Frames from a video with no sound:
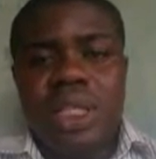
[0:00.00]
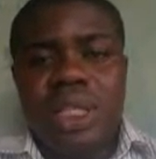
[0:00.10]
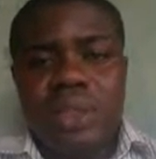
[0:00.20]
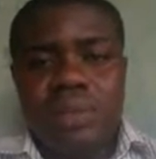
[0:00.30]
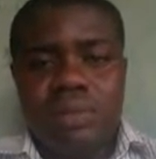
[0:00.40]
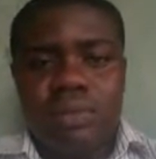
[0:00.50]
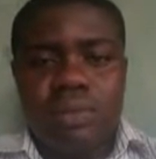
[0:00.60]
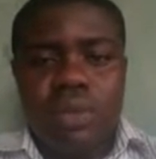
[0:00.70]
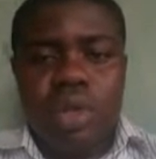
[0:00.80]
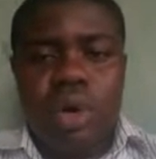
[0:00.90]
in
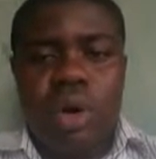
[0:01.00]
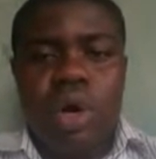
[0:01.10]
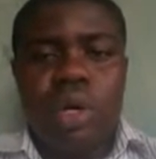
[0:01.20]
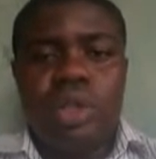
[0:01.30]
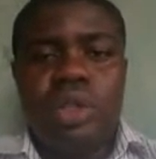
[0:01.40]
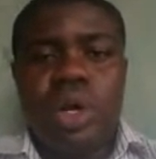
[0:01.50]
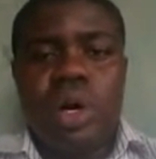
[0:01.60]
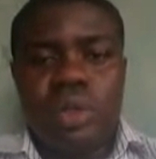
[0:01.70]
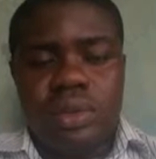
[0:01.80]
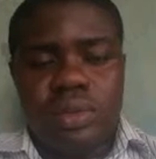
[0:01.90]
or
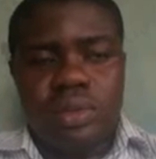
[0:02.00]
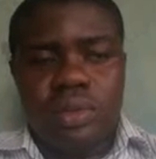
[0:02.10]
done.